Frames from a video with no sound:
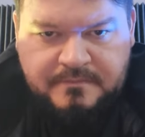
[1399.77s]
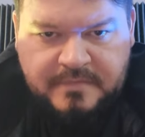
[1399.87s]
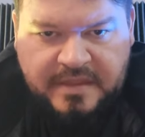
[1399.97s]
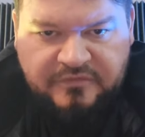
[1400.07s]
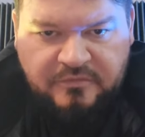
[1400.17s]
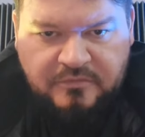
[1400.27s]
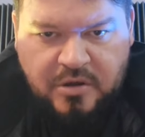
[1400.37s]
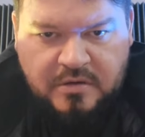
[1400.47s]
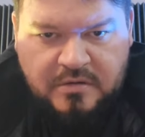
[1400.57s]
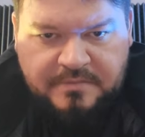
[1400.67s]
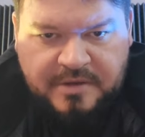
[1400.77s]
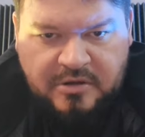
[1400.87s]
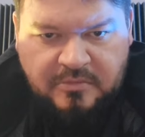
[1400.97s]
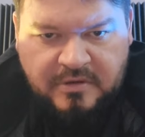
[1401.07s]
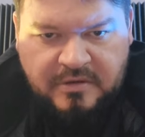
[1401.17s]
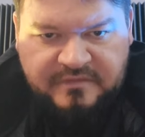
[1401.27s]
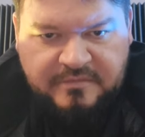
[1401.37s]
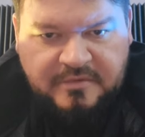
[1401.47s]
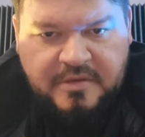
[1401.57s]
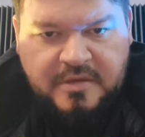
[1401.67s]
Angel Martin, Paranormal Round
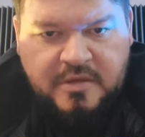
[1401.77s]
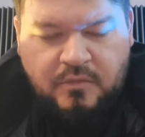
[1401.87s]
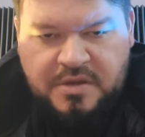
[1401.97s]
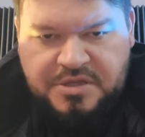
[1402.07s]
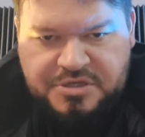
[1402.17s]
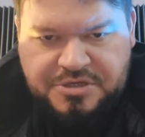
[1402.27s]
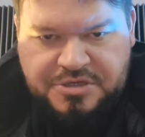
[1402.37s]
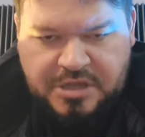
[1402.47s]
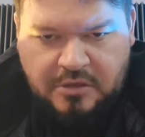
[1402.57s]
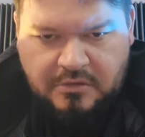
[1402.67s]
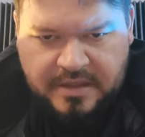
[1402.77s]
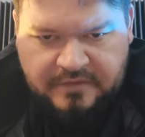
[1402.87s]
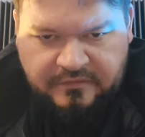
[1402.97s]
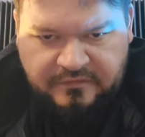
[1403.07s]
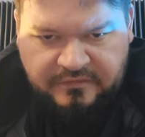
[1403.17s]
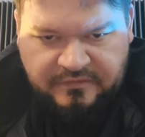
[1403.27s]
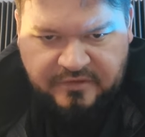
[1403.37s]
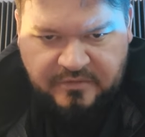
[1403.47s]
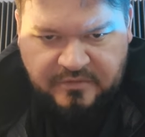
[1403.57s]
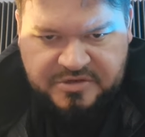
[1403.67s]
Table. What is your show, Angel? It says
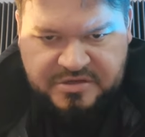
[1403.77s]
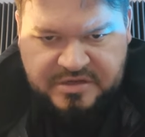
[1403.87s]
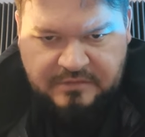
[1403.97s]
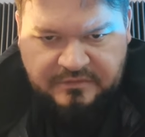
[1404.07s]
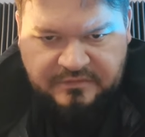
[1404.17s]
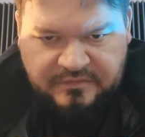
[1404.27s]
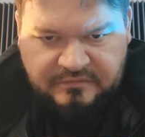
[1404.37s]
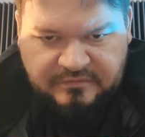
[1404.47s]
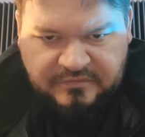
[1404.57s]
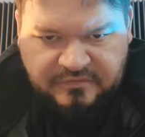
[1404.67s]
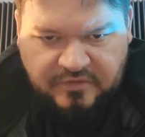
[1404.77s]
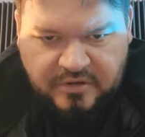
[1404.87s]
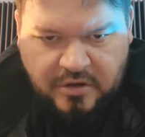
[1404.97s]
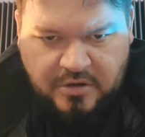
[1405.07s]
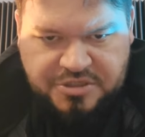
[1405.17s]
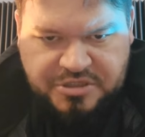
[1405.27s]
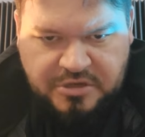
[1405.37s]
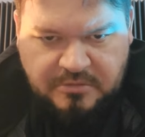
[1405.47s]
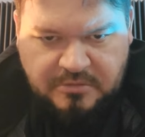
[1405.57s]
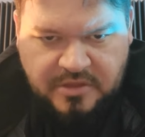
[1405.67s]
here he was just on our
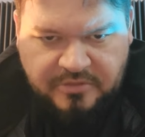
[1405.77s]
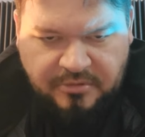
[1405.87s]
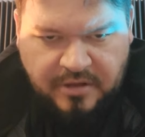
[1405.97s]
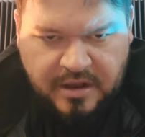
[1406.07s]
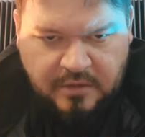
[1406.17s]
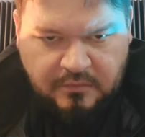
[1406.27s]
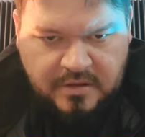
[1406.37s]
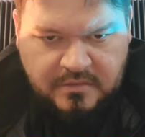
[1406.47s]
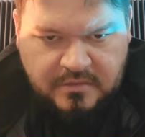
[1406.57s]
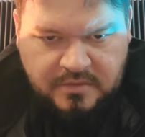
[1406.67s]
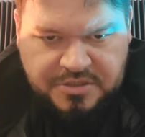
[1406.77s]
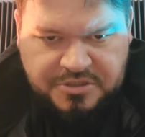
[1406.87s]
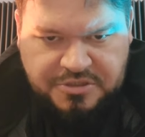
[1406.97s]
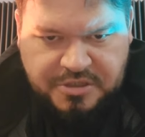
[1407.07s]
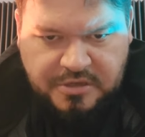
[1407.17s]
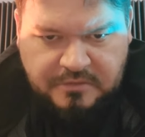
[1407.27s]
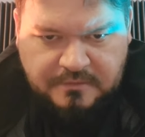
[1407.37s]
show a month prior. What is your show?